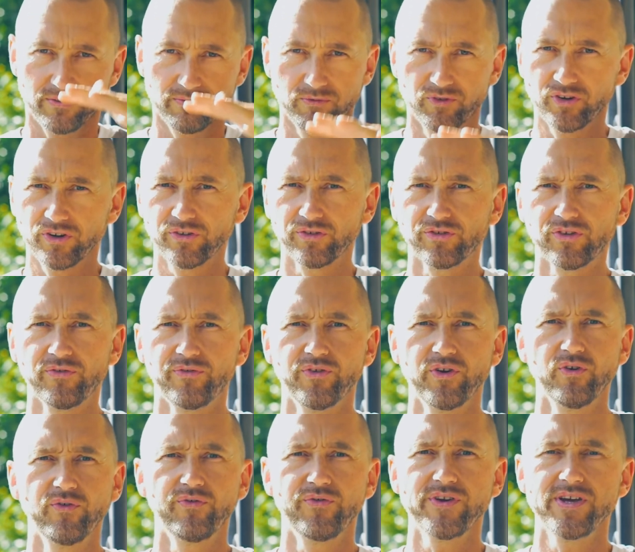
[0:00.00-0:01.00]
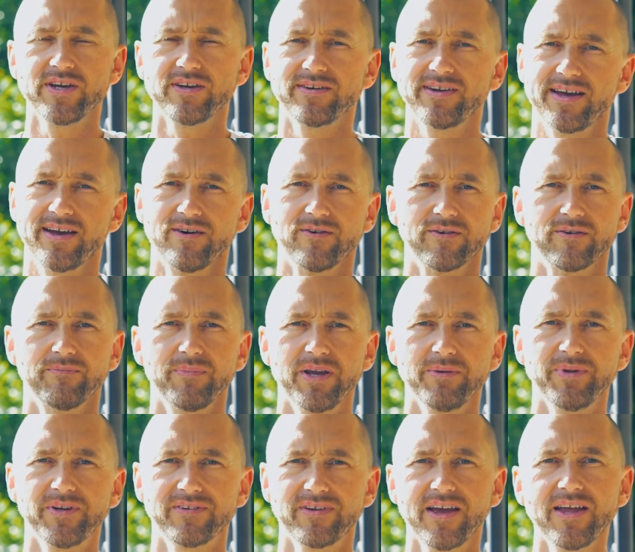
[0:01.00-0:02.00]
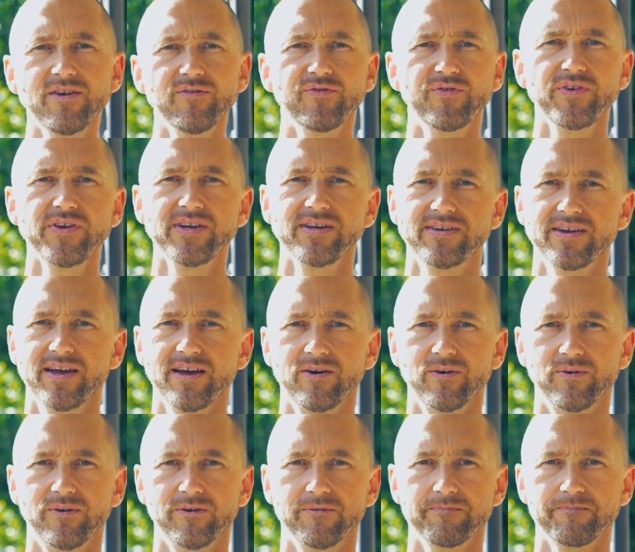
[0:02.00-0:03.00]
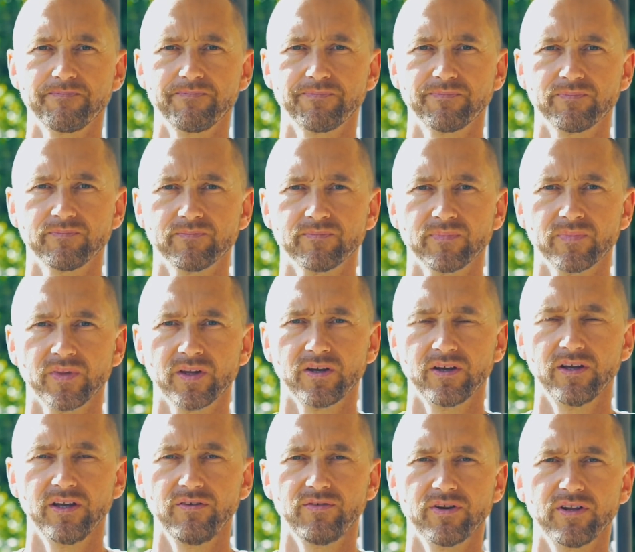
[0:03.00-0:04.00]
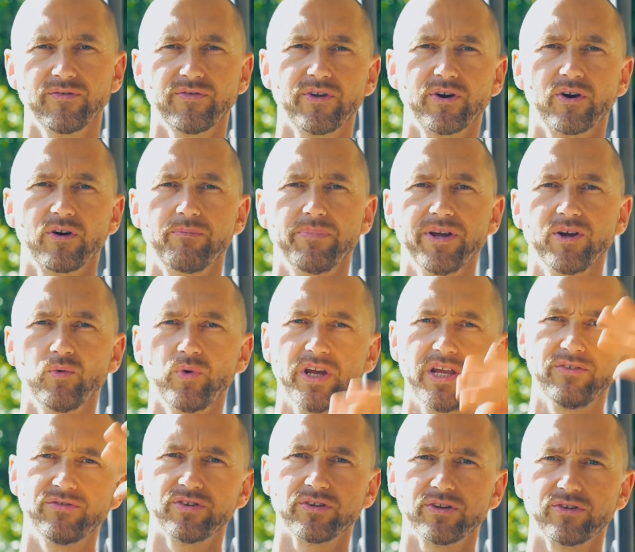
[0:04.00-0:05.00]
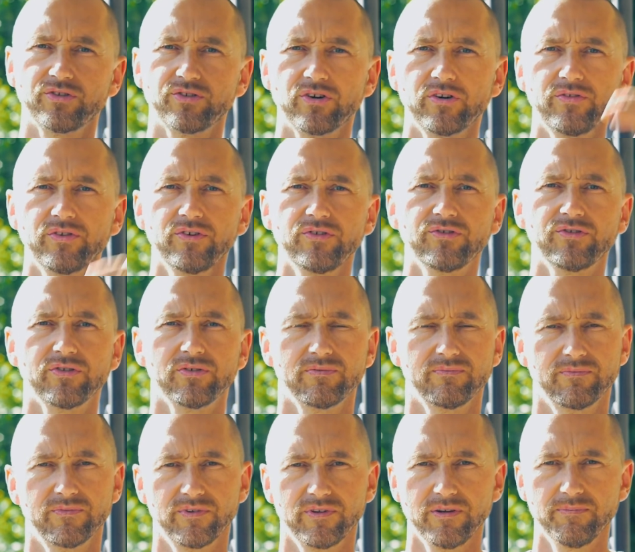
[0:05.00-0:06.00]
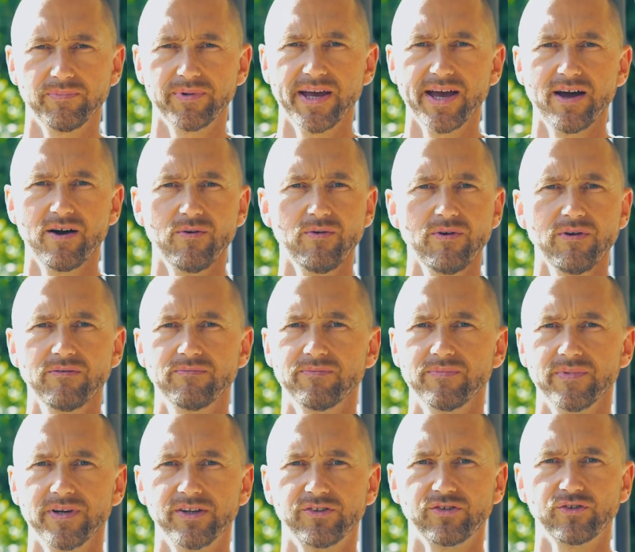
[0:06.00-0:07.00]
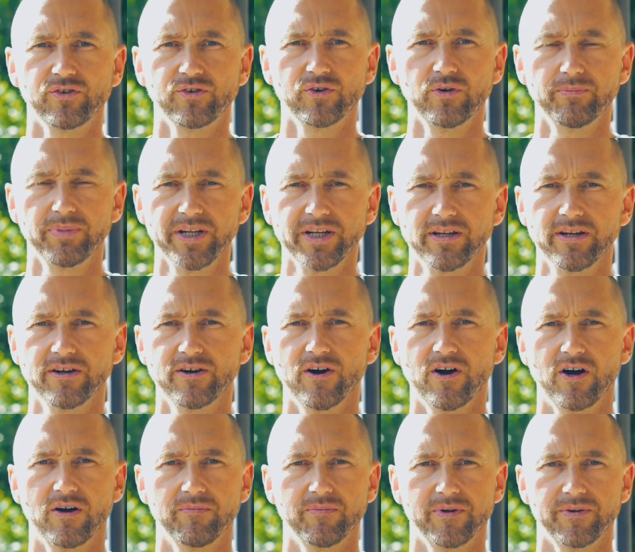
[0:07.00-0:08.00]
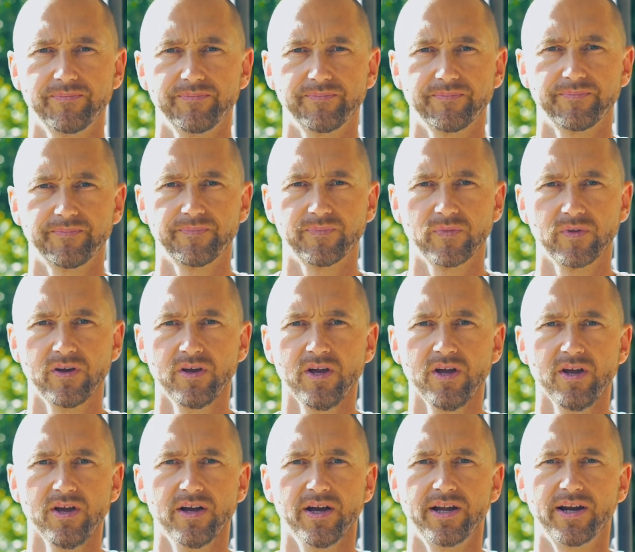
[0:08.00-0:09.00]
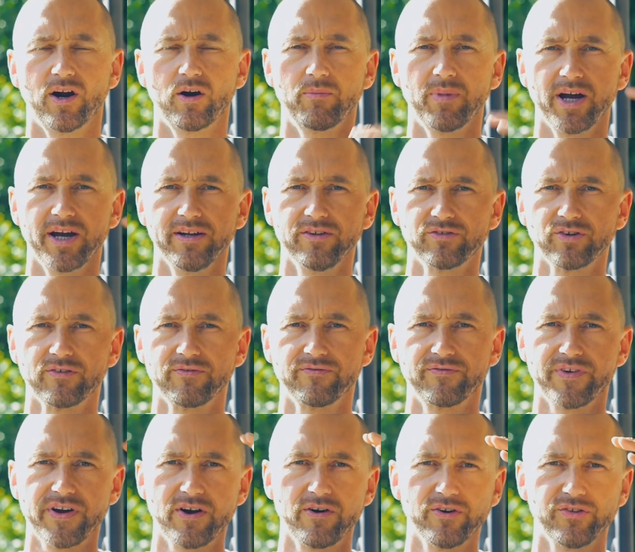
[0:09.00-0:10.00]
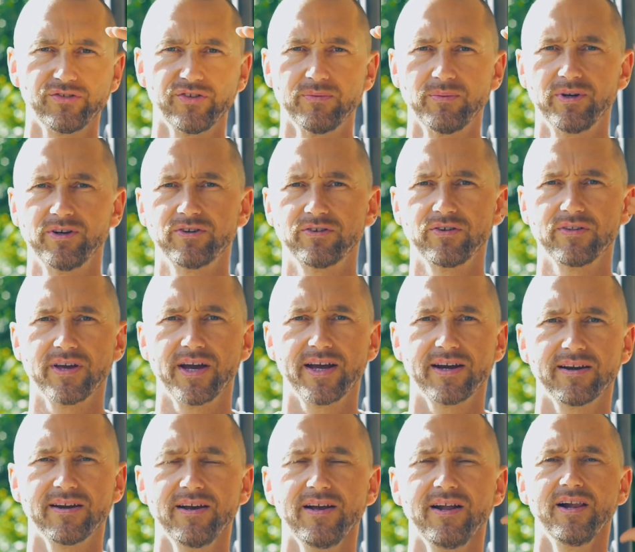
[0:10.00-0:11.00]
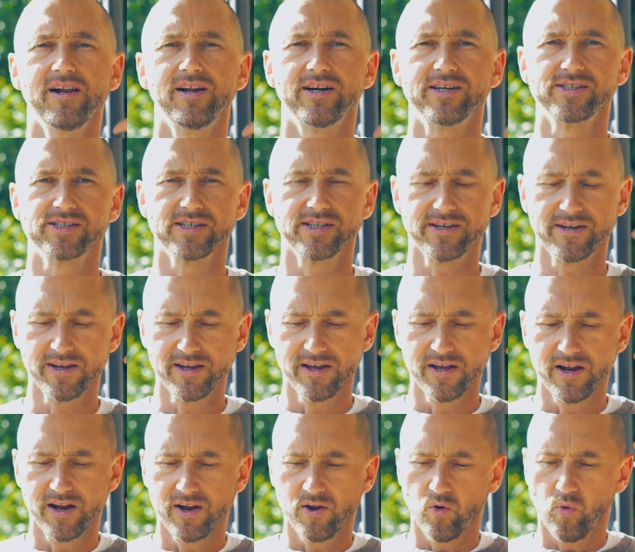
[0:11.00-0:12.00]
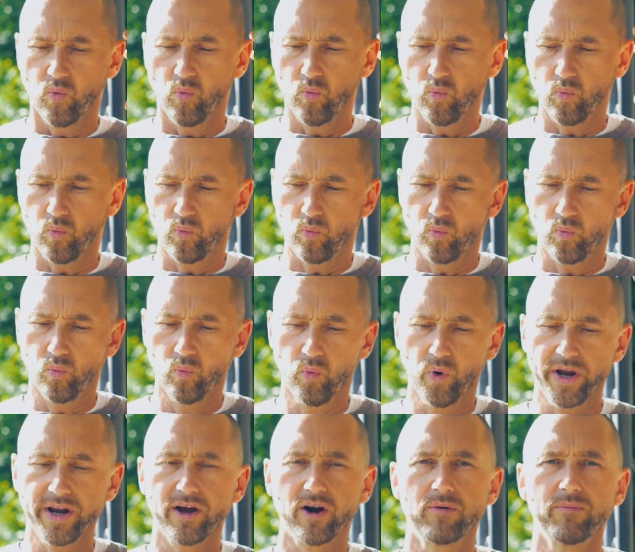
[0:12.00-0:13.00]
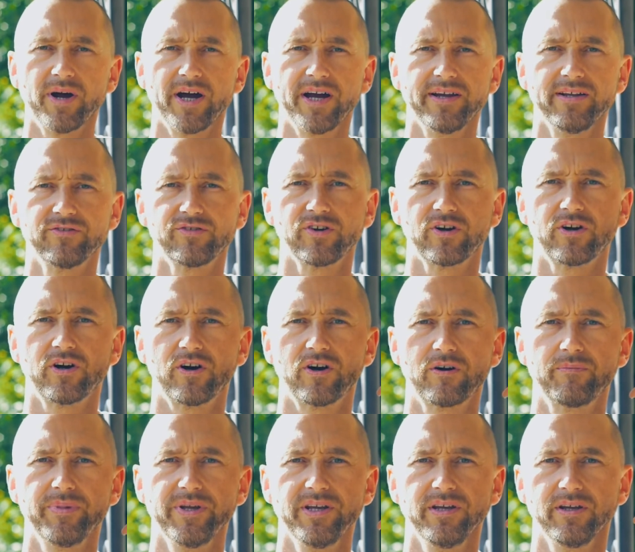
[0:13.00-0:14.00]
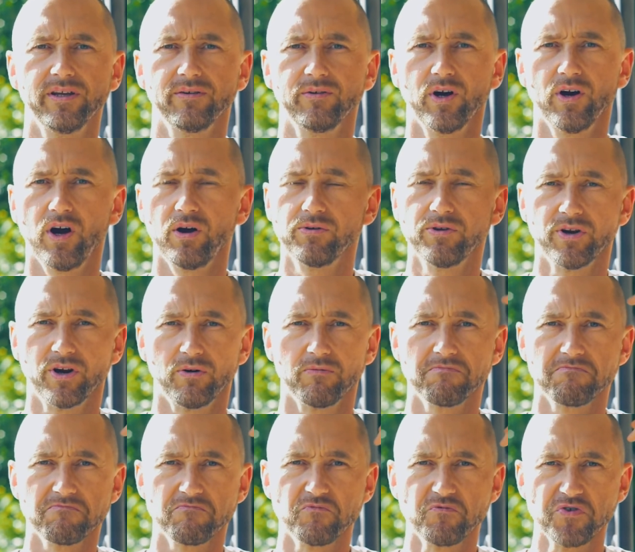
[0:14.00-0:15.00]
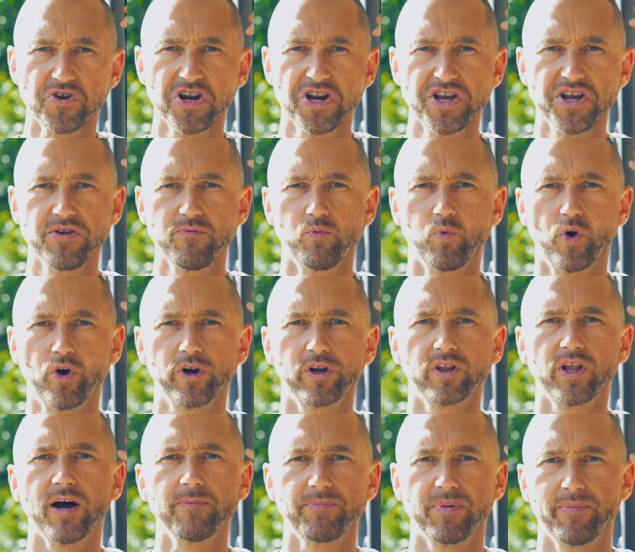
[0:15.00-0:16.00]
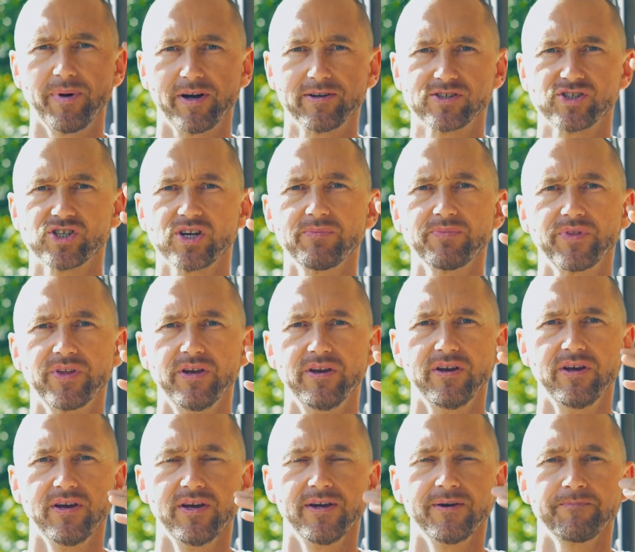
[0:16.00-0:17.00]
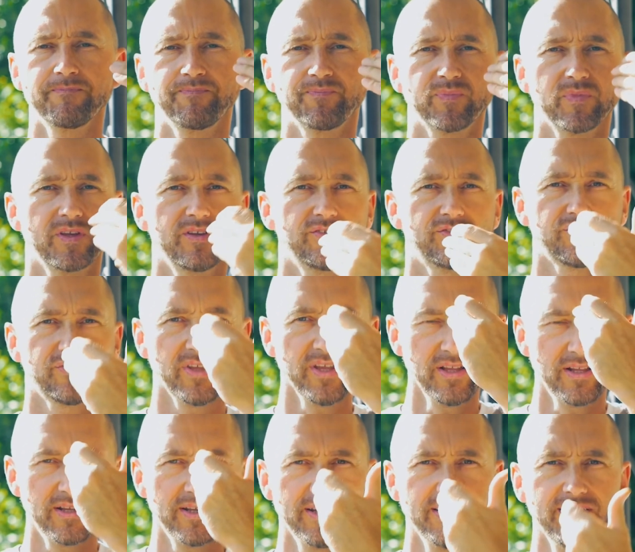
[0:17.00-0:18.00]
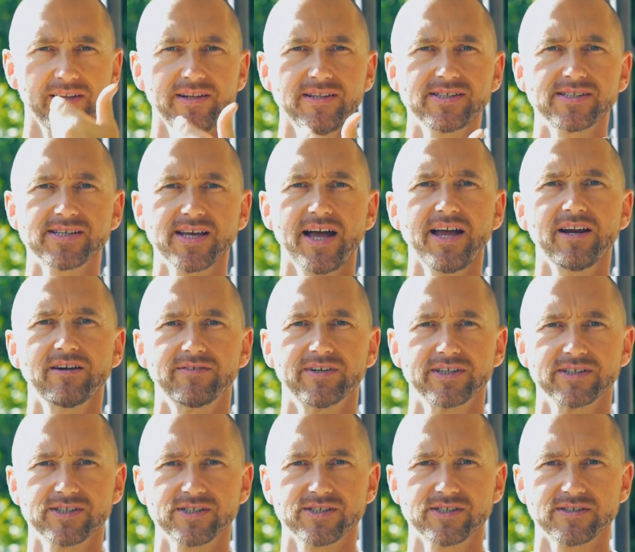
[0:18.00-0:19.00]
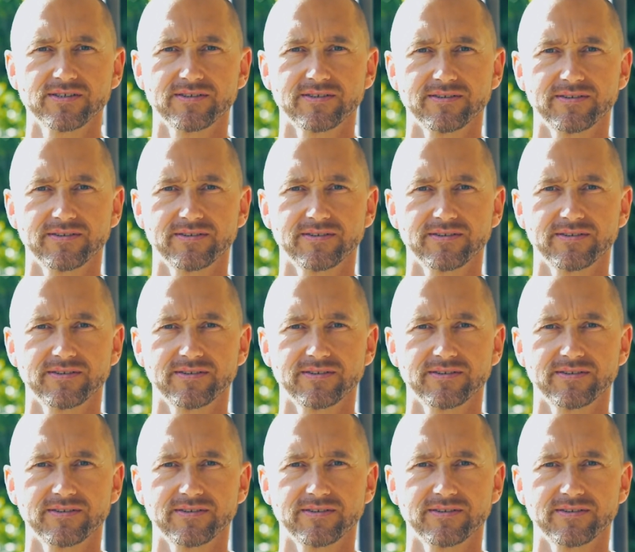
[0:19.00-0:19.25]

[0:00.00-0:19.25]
just a few feet down, maybe 10 feet down, even if there are big waves on the surface, deep down, it's completely calm. And our minds are very similar to that. As in, when our minds are being, you know, really worked up about something, still inside of us,